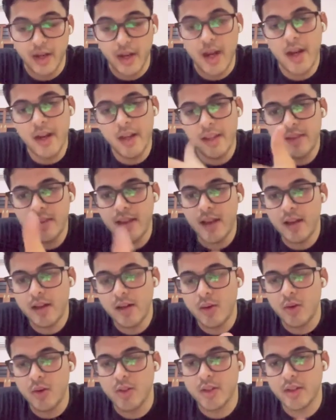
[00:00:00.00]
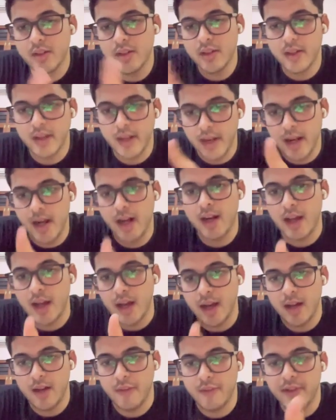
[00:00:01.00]
regarding that question,
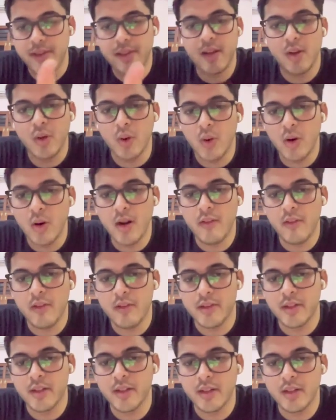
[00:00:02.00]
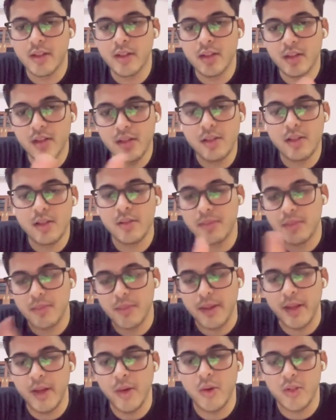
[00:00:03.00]
after the code was written.
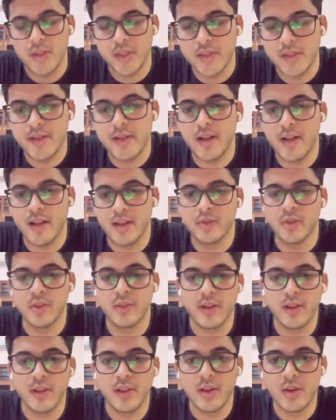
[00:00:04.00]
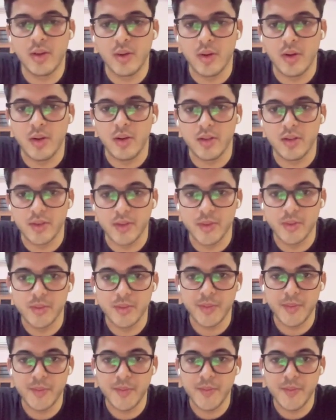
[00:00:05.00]
Many questions were asked over the code also.